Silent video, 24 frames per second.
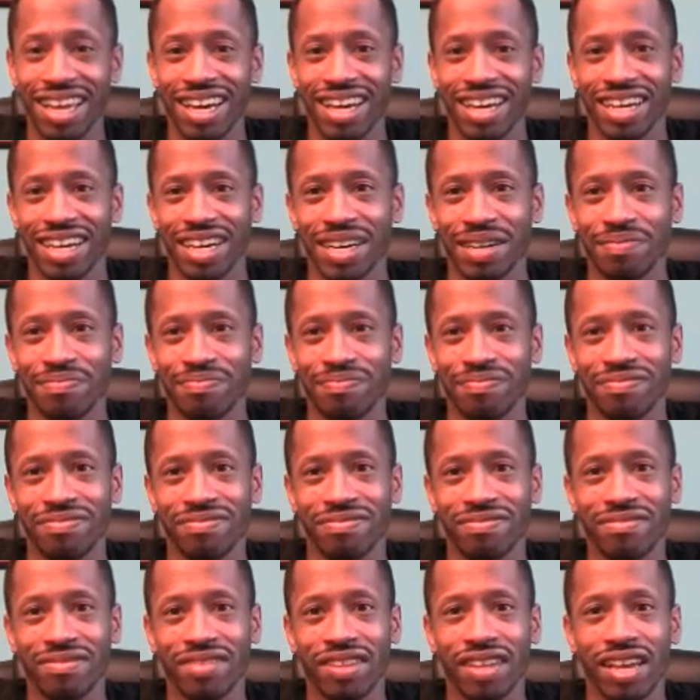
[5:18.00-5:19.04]

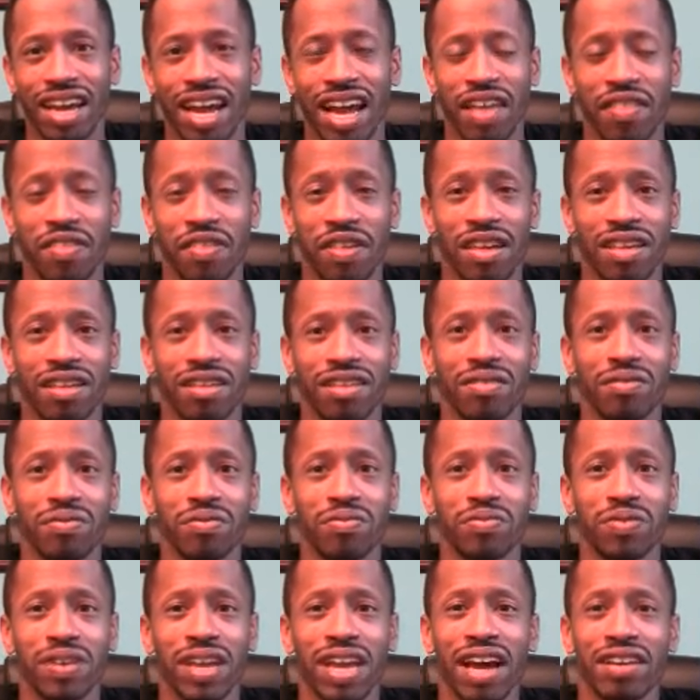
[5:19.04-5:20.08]
I think
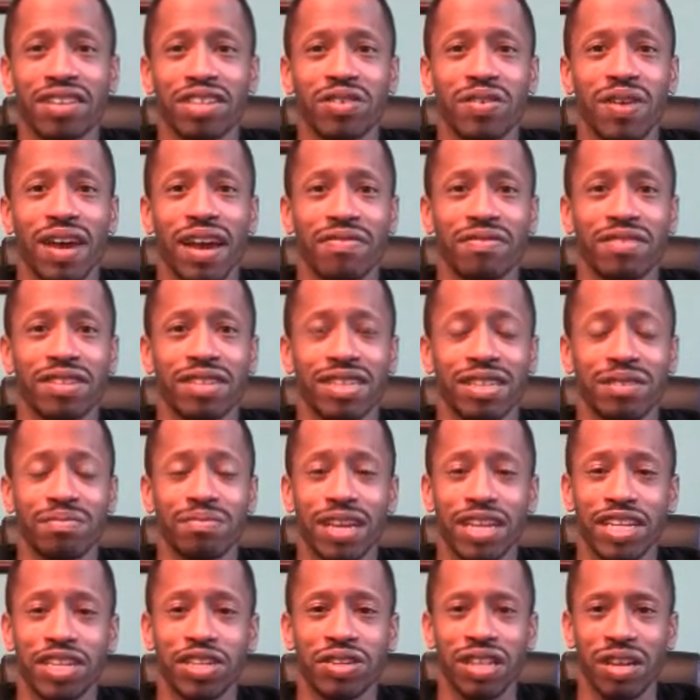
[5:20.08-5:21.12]
we also have to just
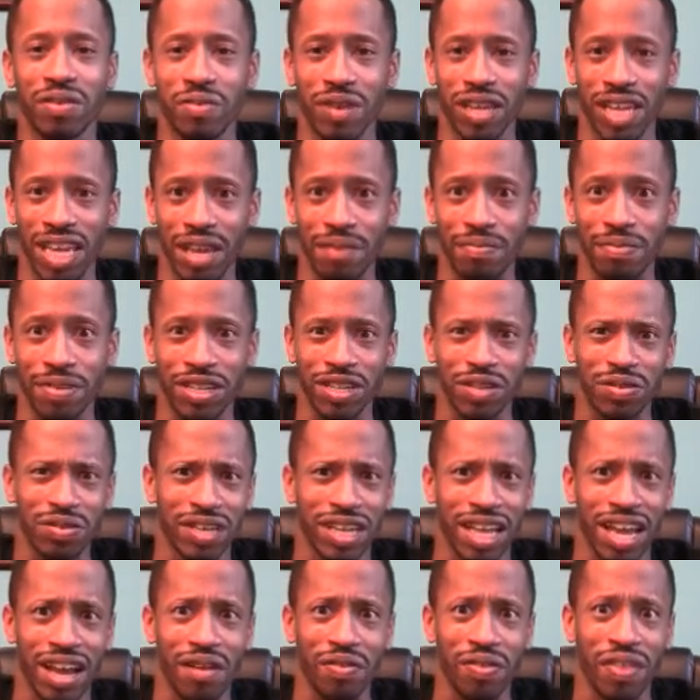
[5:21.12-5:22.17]
make sure that we keep into
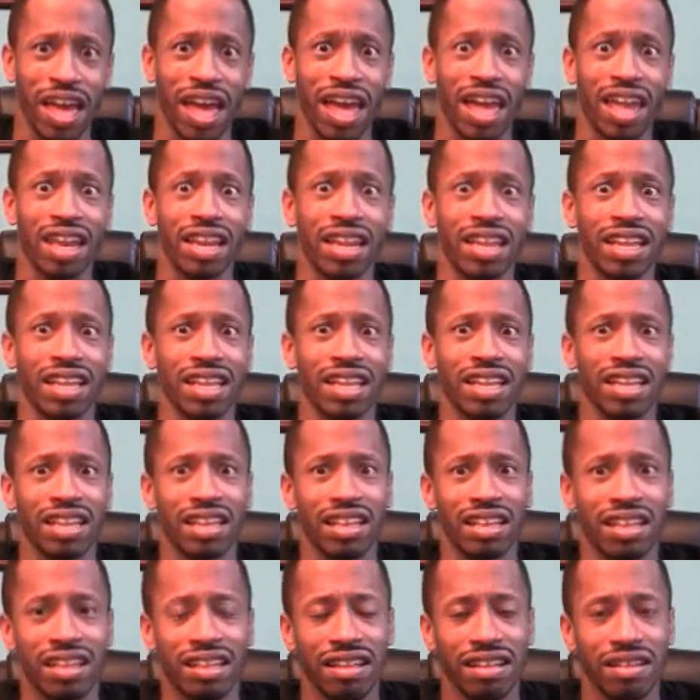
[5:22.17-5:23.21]
account that
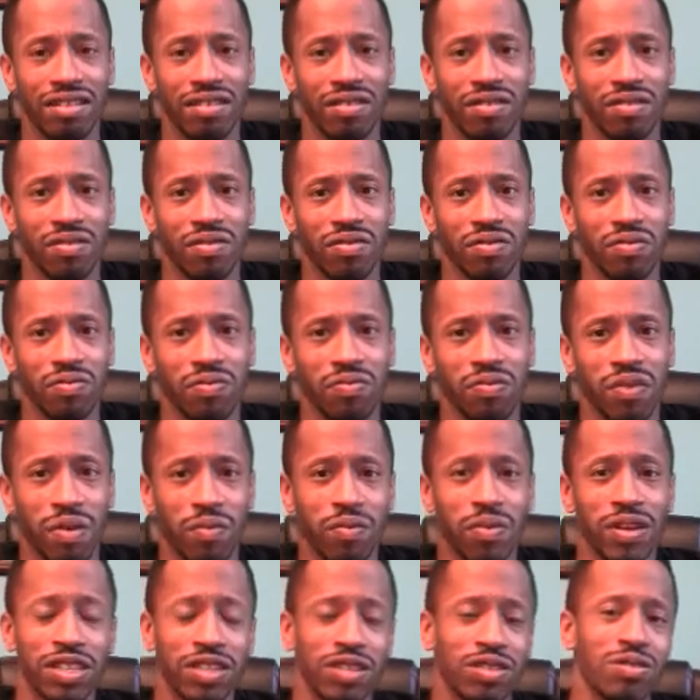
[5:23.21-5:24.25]
when
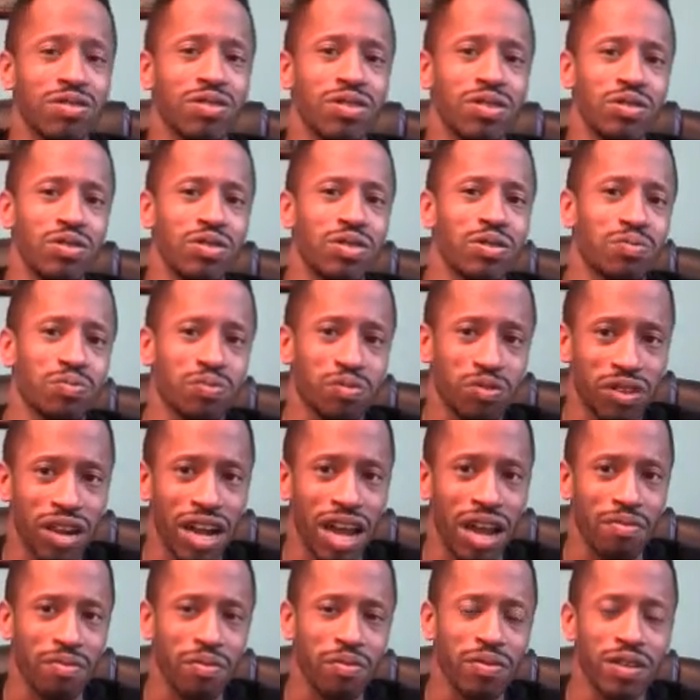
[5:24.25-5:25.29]
we do use
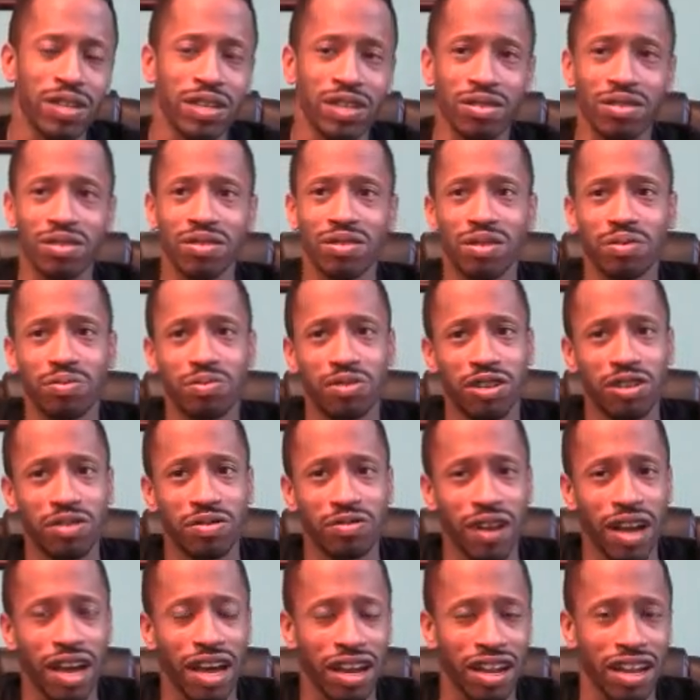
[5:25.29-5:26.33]
PrEP, when we do use
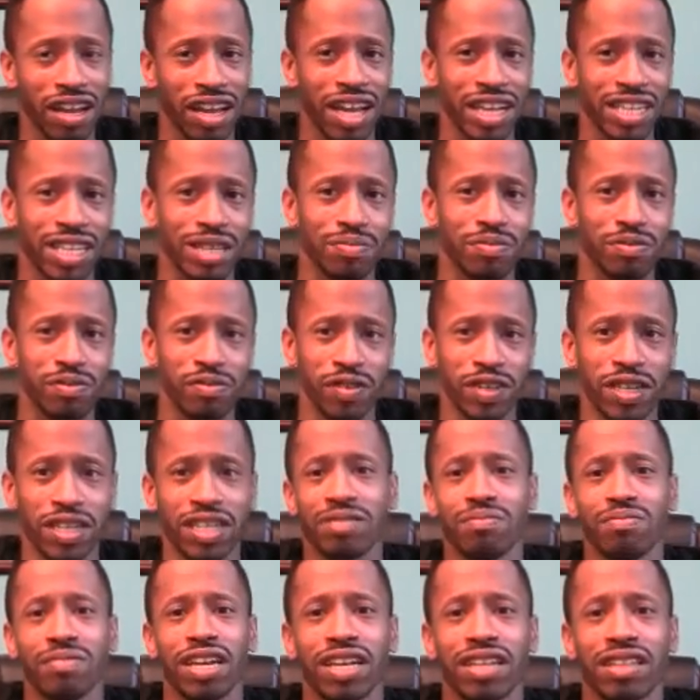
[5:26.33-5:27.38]
Truvada as a
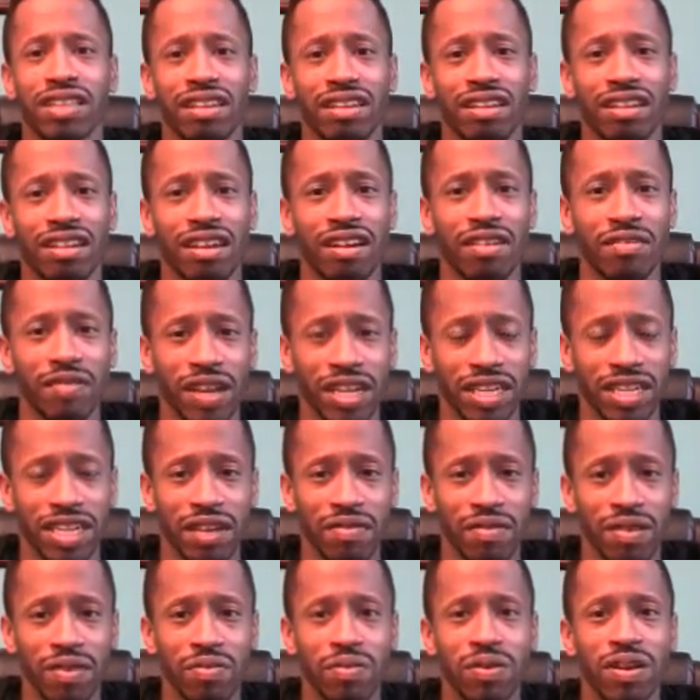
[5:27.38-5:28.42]
prevention method of
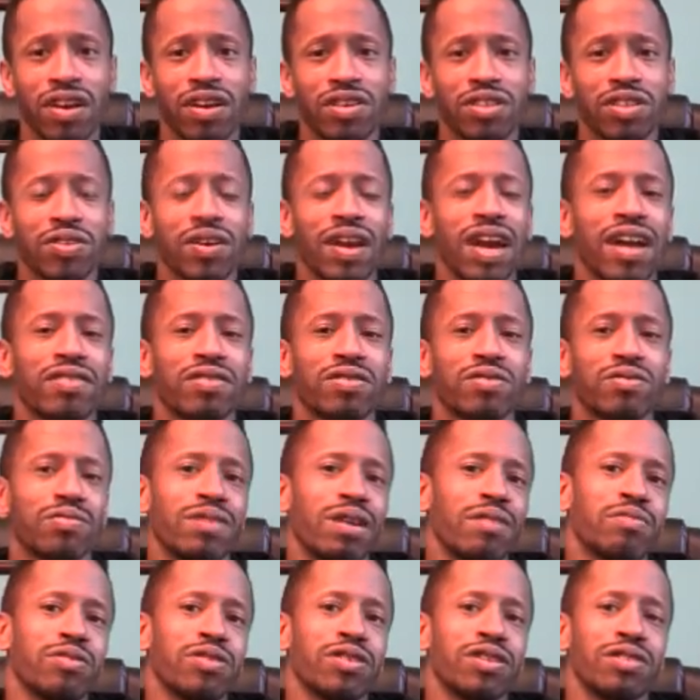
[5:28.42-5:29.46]
HIV, we also have to
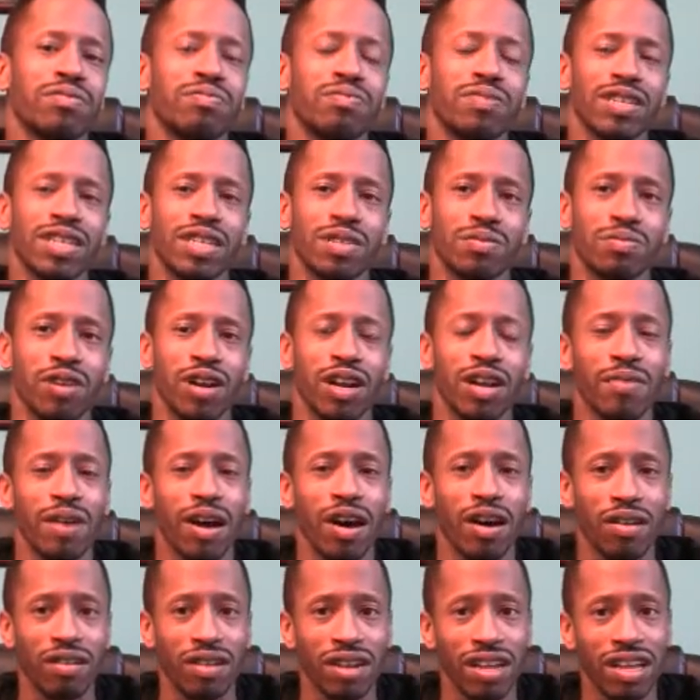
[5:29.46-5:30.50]
remember and be smart
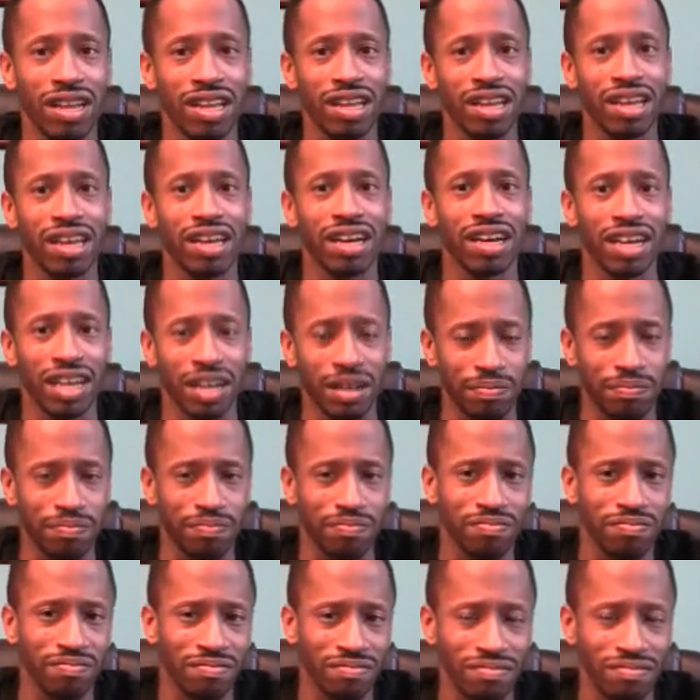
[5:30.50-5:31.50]
about, there